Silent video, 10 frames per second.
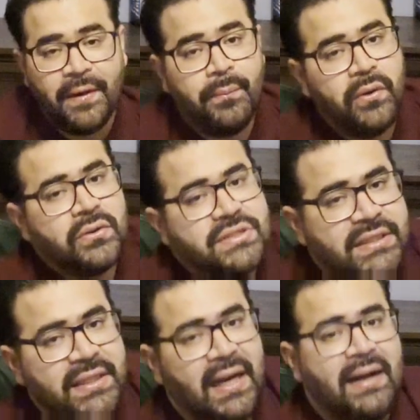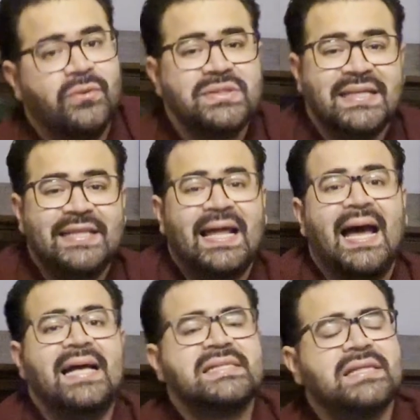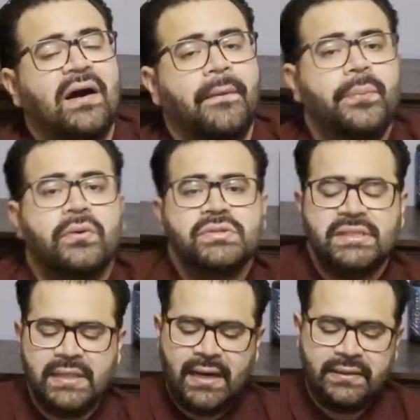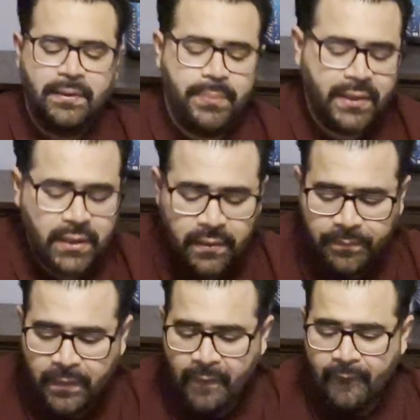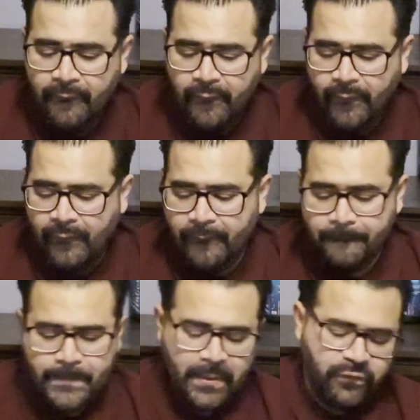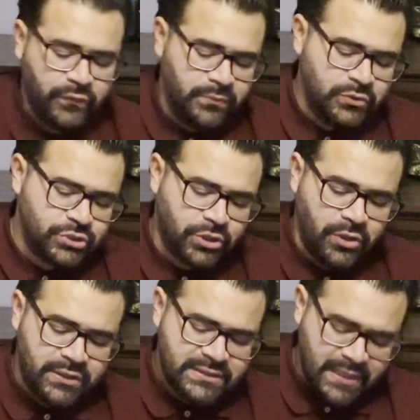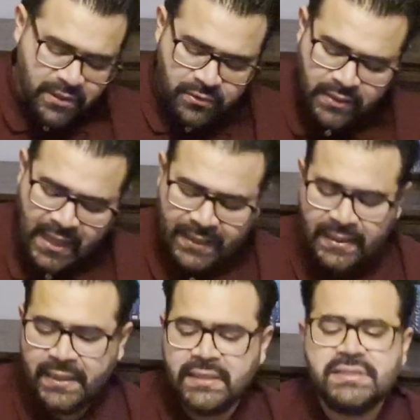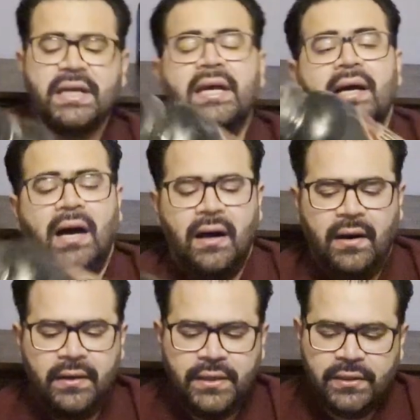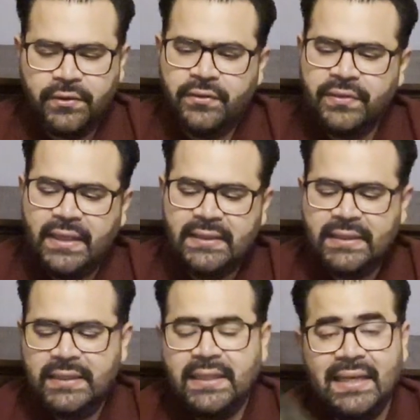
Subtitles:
the protein, and it was the last protein that I did pick up from NutriCartel, and it is none other than the